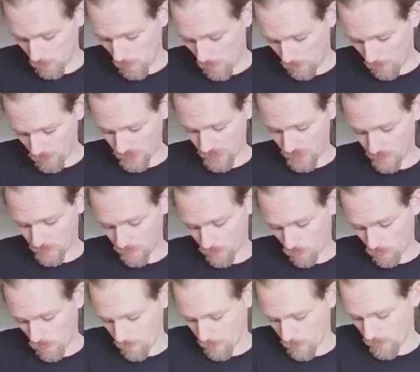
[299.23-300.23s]
wear protective
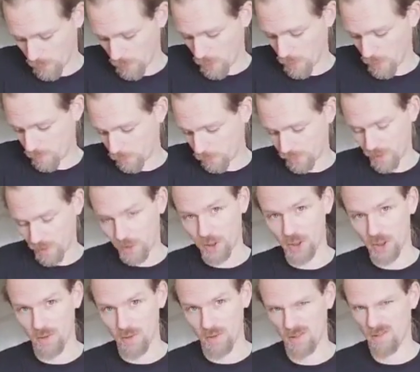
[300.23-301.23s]
equipment and eye
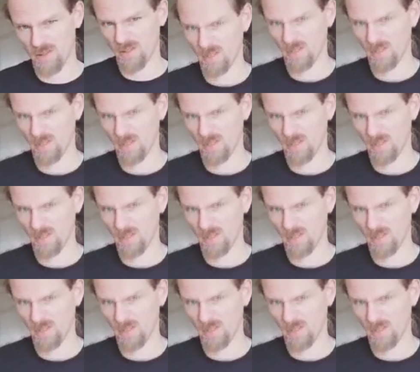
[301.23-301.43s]
protection